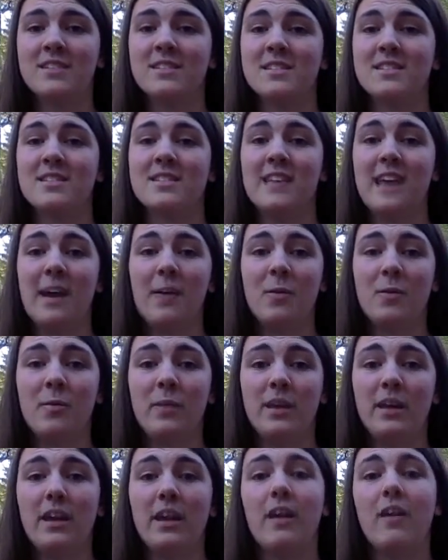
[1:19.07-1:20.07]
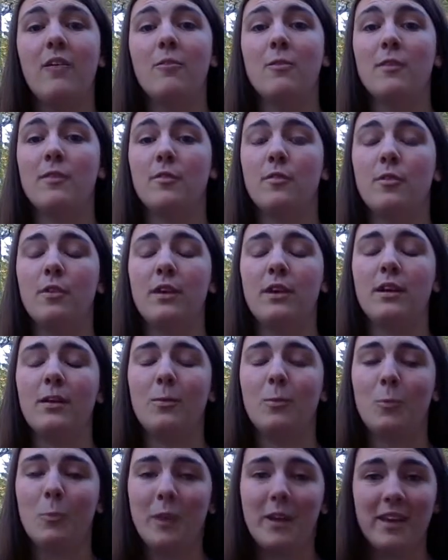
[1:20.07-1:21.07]
because that will make refereeing
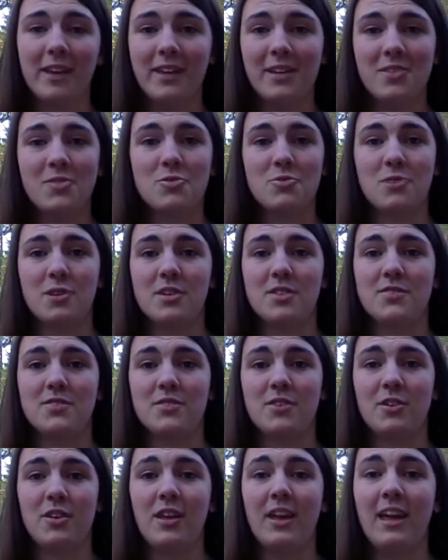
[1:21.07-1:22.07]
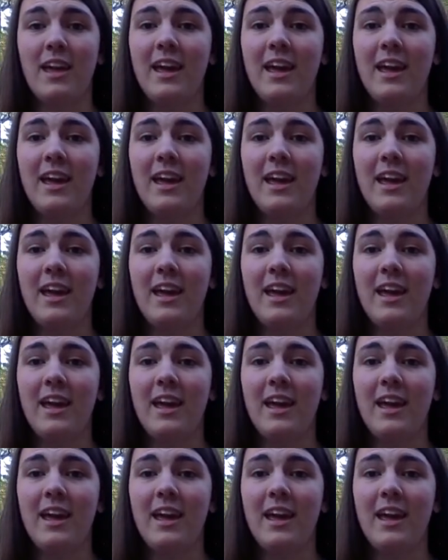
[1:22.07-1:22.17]
way less stressful.